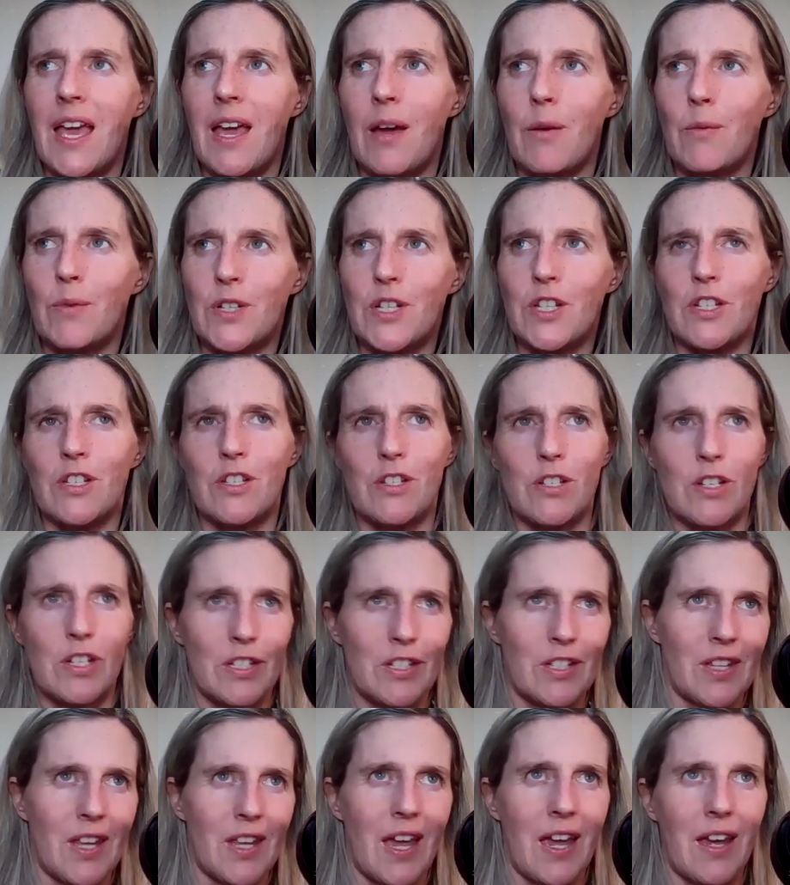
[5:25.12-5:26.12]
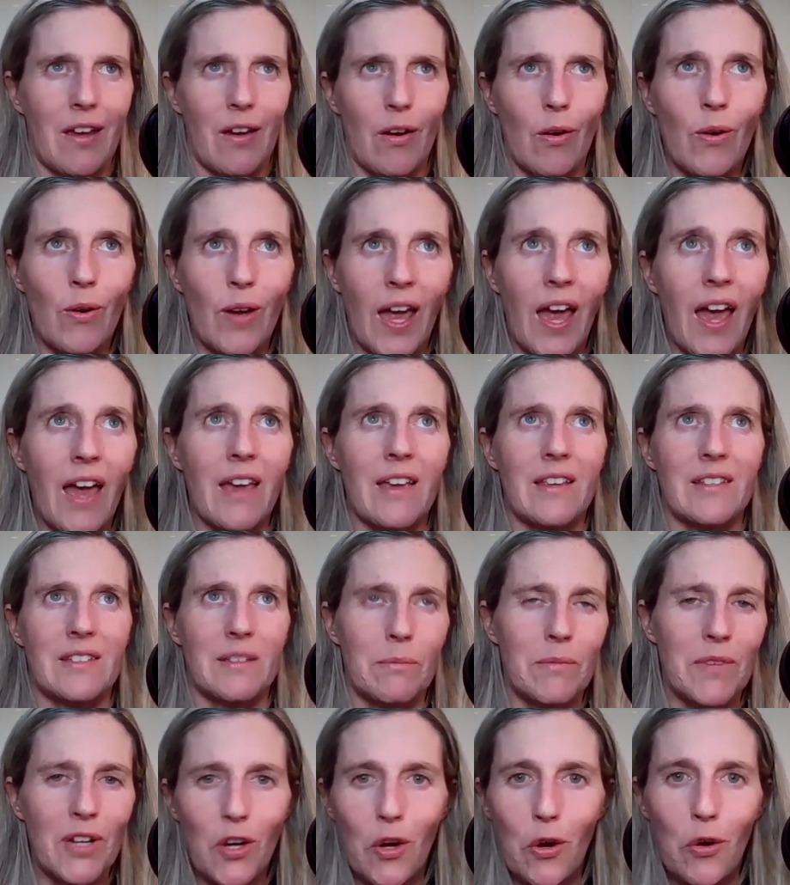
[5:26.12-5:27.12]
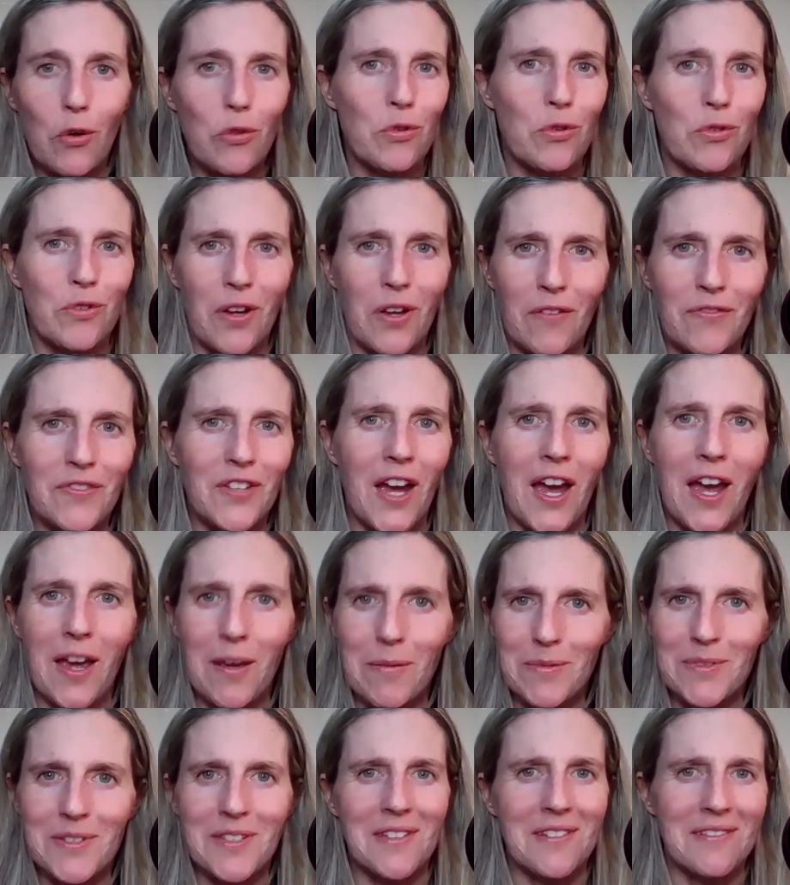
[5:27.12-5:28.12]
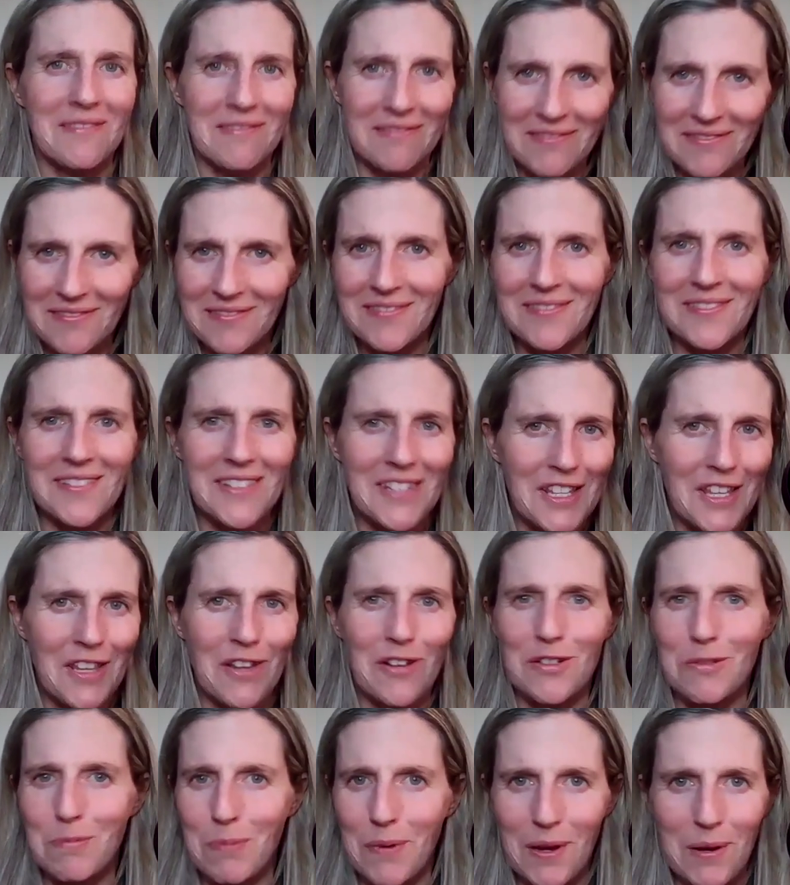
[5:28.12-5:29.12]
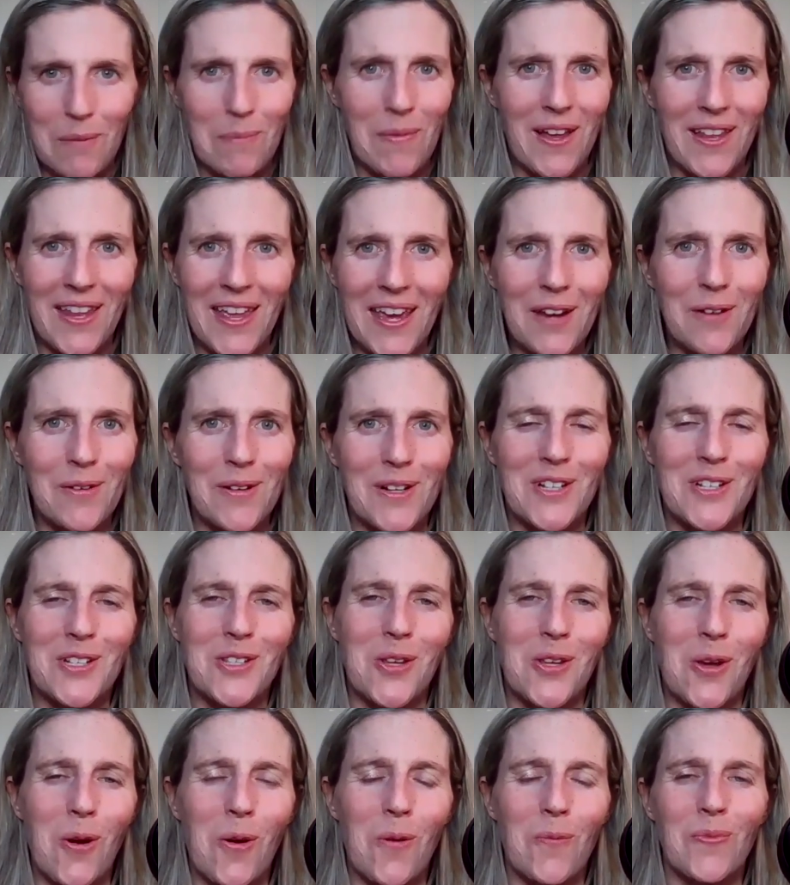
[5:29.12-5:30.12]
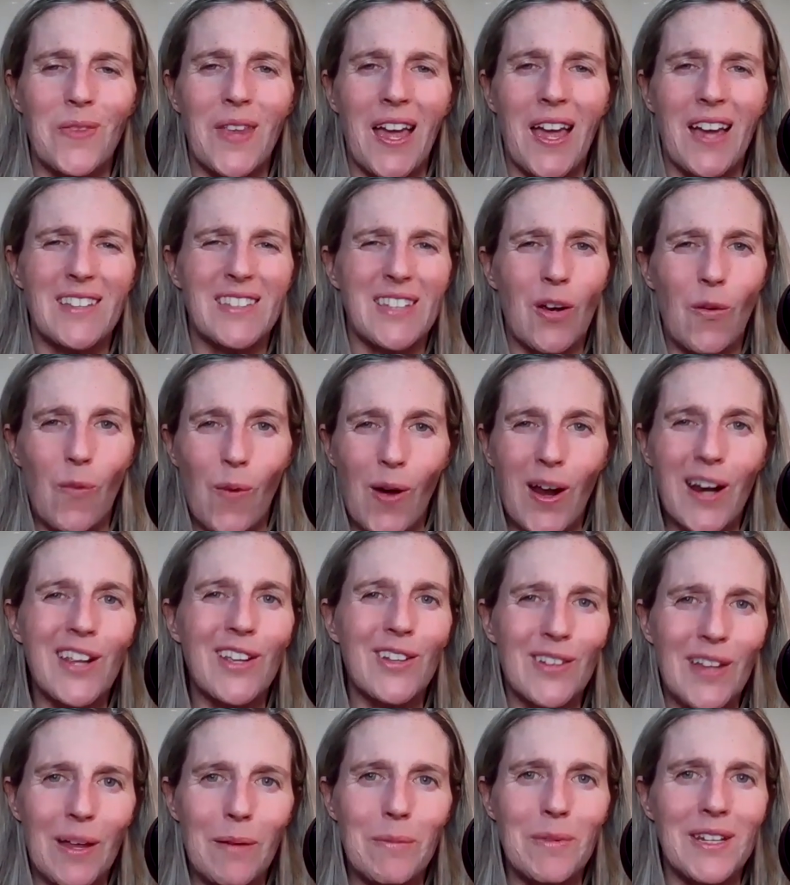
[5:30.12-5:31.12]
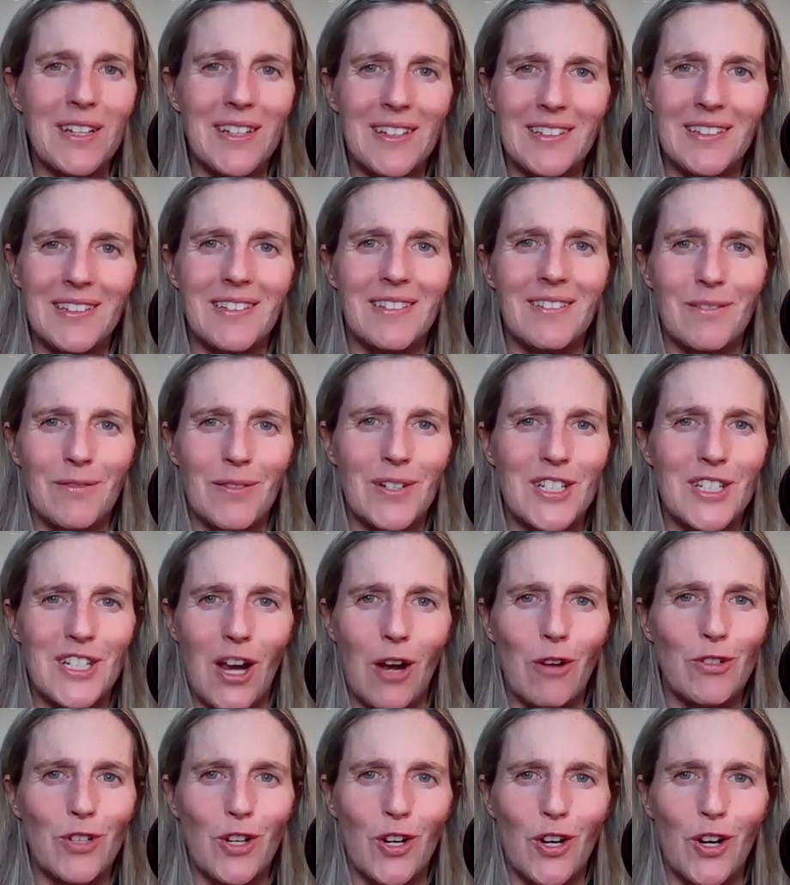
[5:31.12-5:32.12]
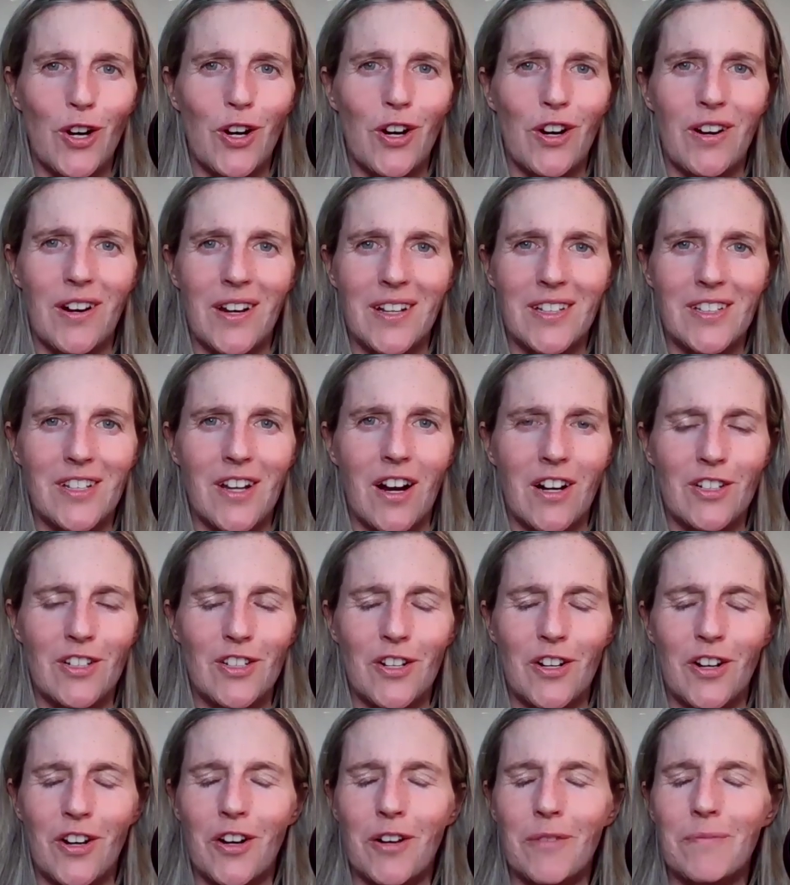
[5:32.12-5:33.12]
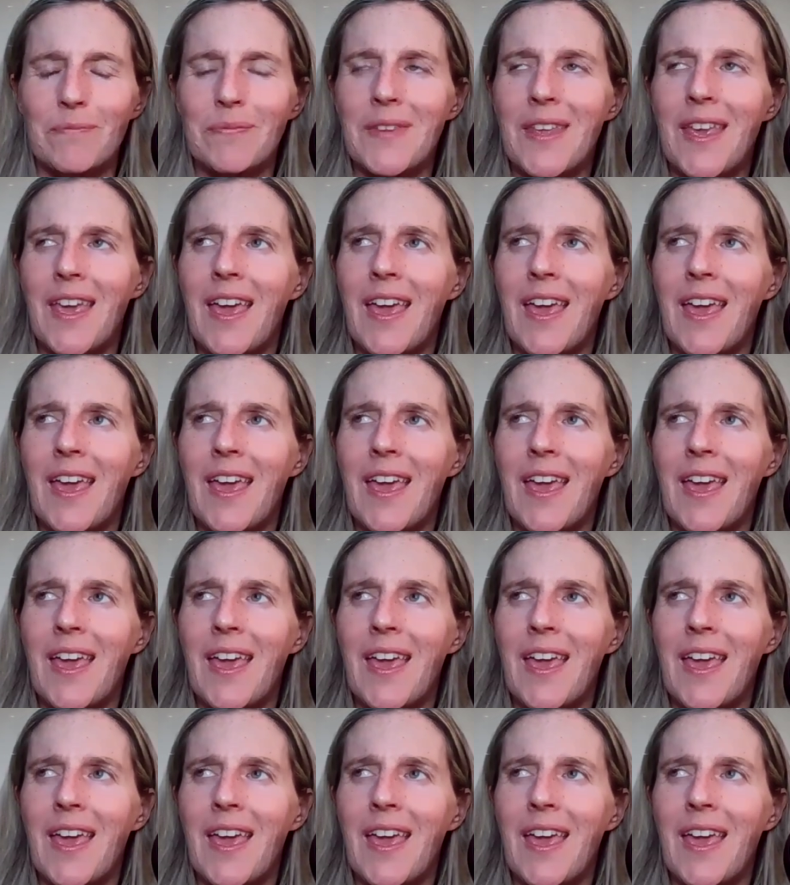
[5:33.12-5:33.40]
which is just like, okay, somebody going through tough times. You're speaking my language. So I was like, why don't you let me reach out to her and talk to her?